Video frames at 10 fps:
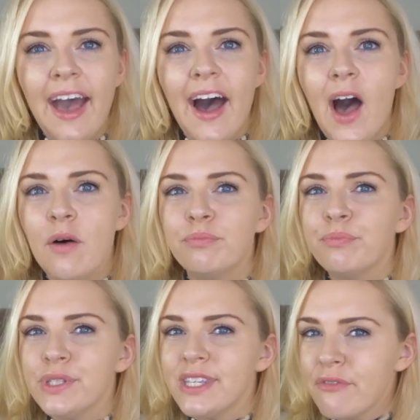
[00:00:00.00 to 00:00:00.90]

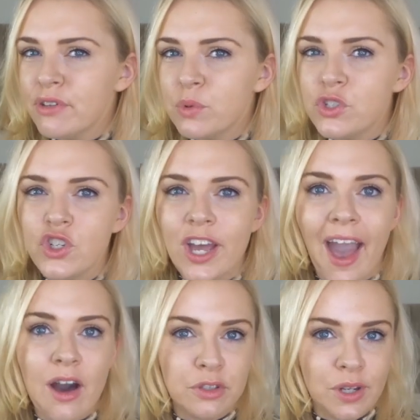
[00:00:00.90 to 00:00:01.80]
But definitely one to check
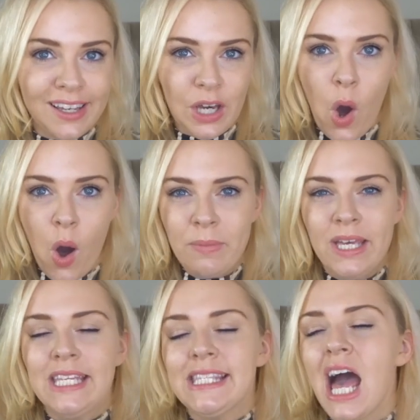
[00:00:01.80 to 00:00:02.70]
out if you like almonds.